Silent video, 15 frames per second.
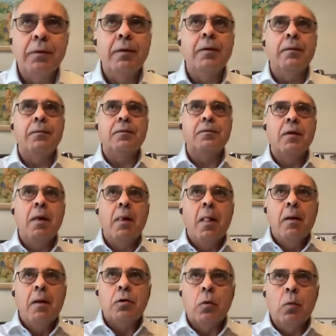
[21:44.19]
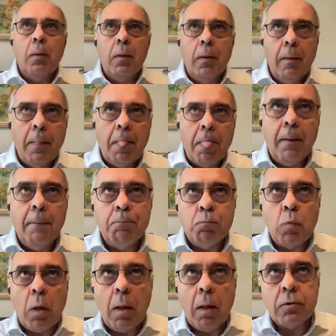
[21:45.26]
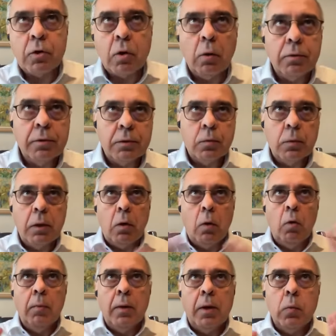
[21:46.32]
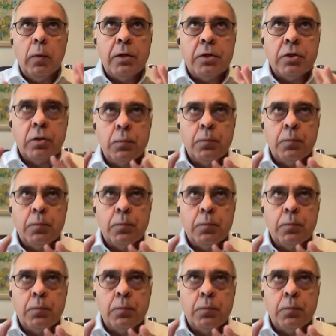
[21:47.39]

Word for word: Yeah, interesting. So, um, um uh, Scott, those were all my questions.